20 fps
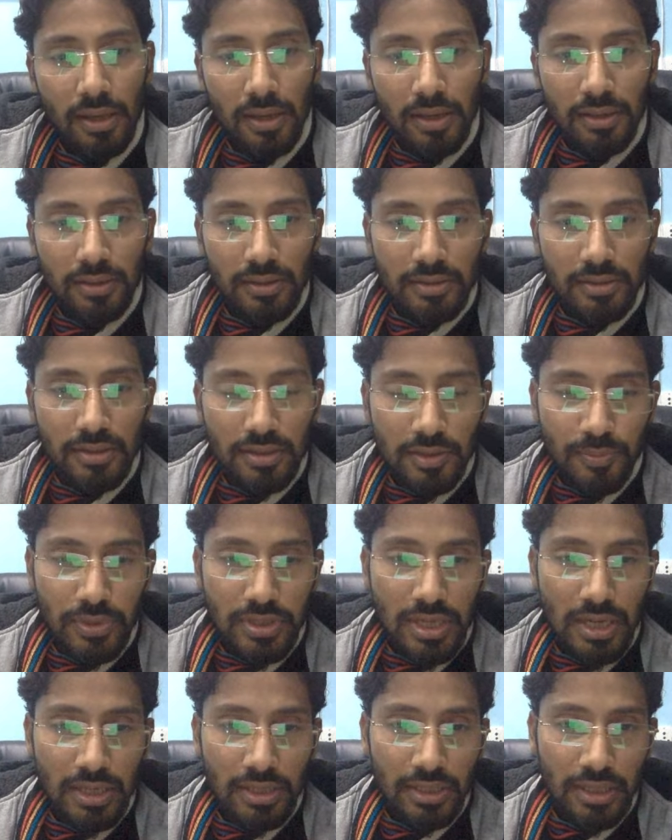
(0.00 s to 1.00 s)
This is
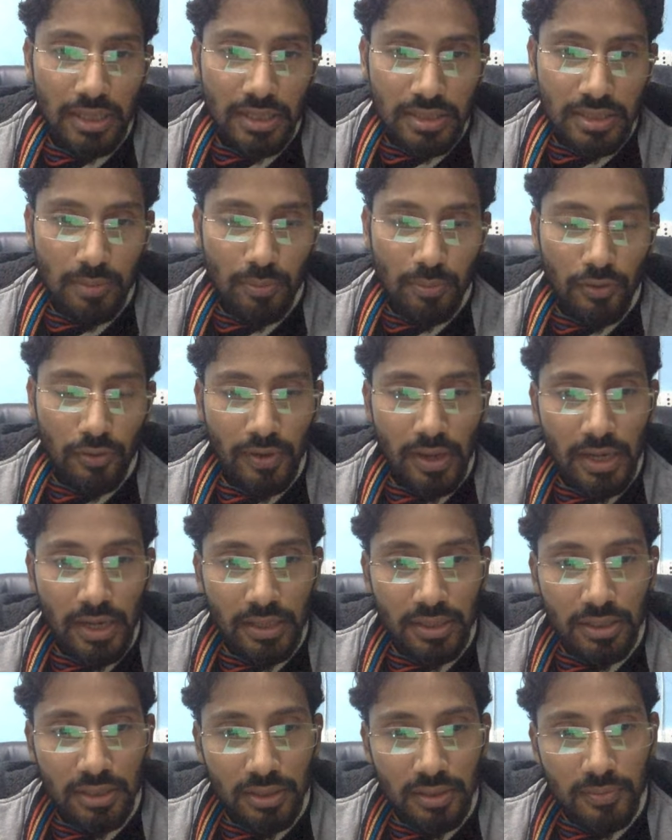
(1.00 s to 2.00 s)
represented as sum of n
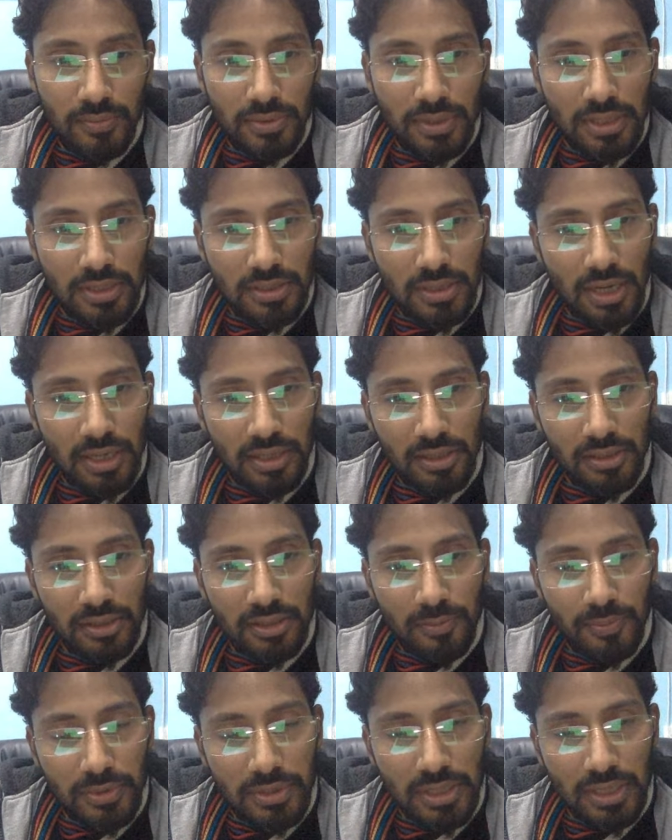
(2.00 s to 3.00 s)
terms. The standard
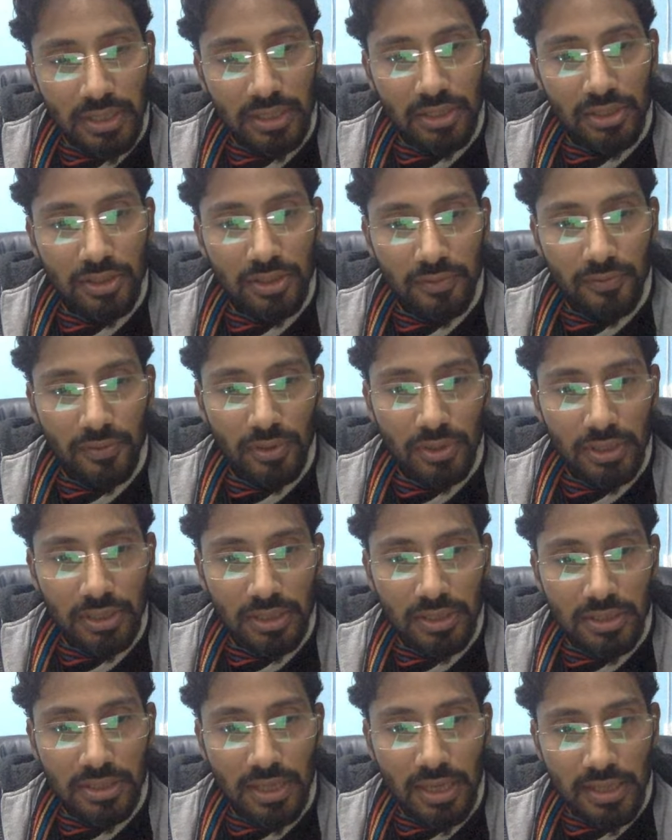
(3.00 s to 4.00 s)
representation for it
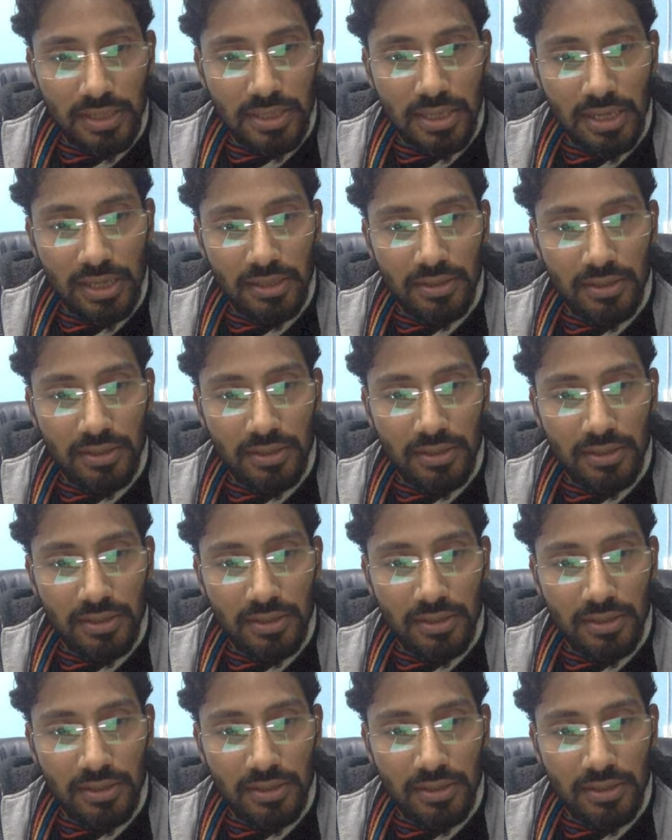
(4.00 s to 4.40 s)
is Sn.